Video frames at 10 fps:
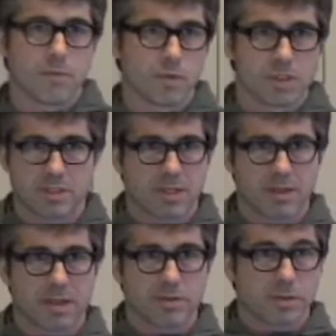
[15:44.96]
which is
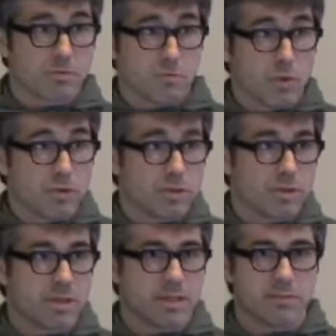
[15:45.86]
10,000. We use
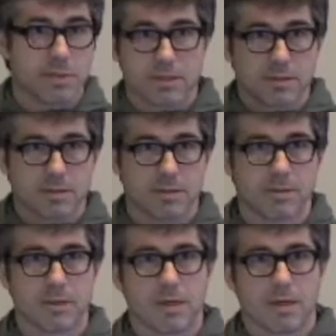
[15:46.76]
just this because,
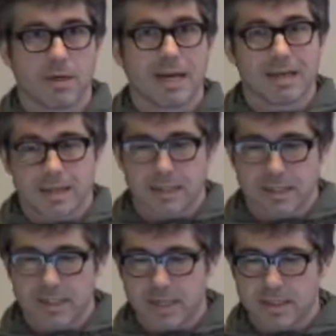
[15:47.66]
and
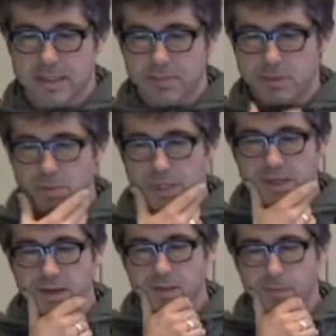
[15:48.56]
indeed, yeah, it seems to
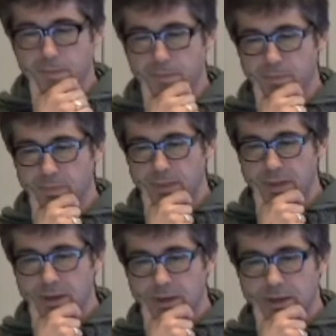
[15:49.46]
be a
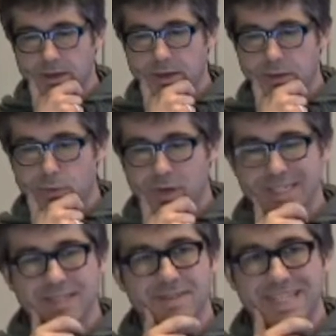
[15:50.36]

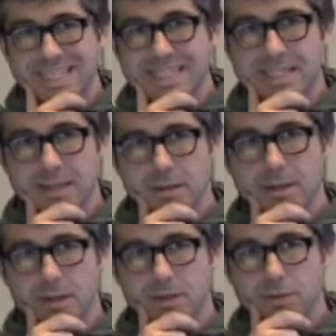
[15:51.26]
relatively
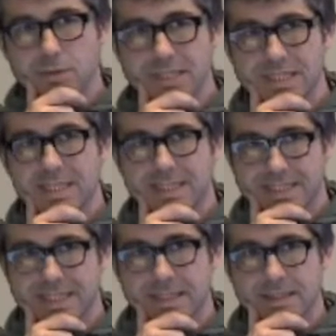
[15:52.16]
too easy
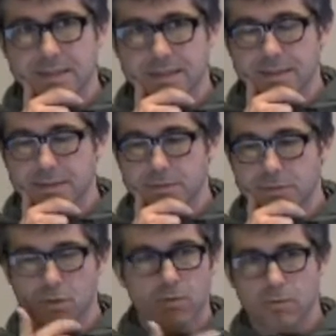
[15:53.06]
data set.
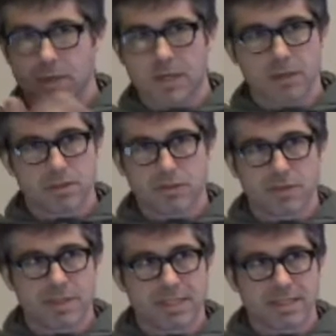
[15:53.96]
So in a
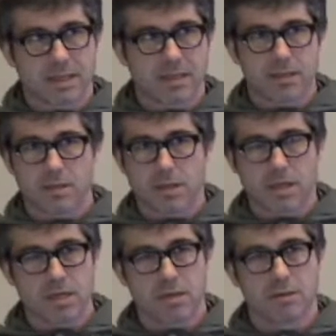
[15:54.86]
different data set,
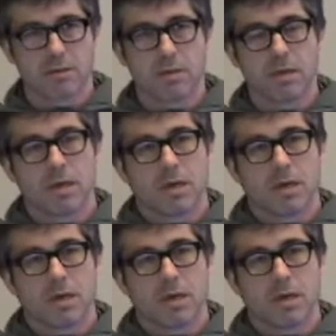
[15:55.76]
the